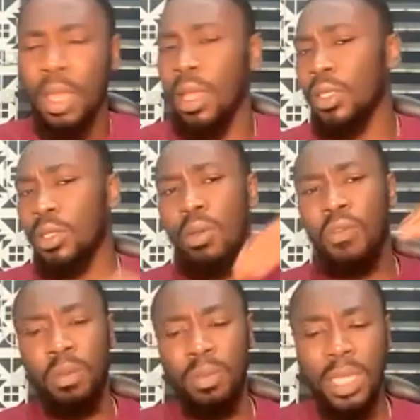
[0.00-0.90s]
someone
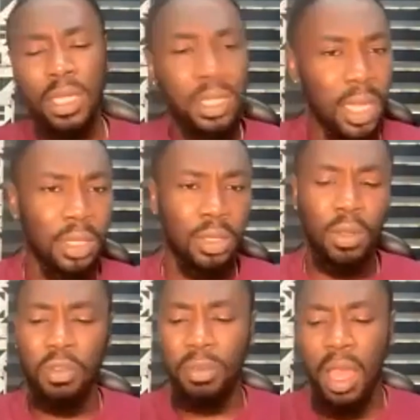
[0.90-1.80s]
from India, someone
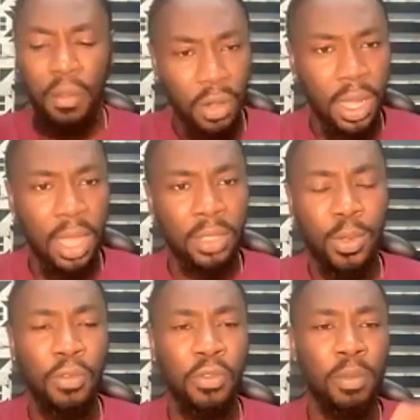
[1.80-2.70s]
from Africa,
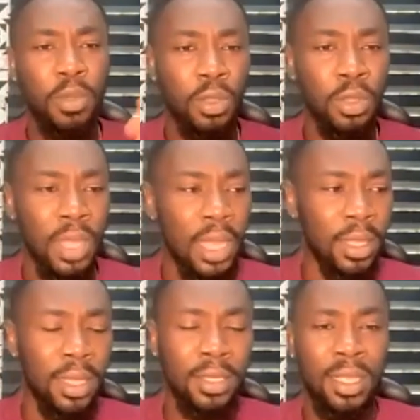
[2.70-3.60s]
someone from
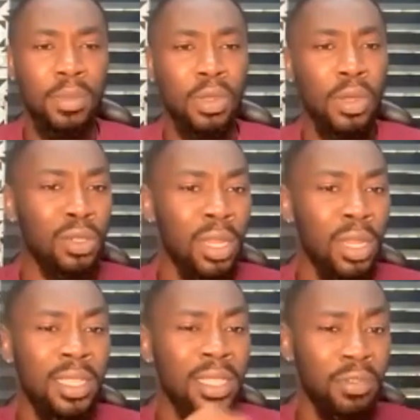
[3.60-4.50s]
United States, because
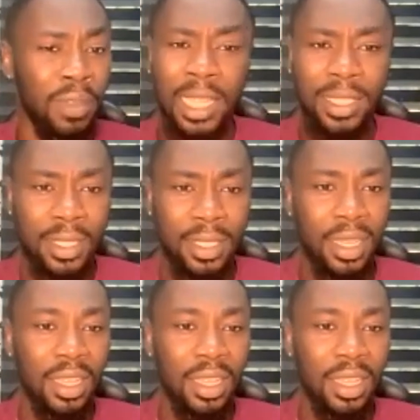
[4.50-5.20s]
knowledge is vast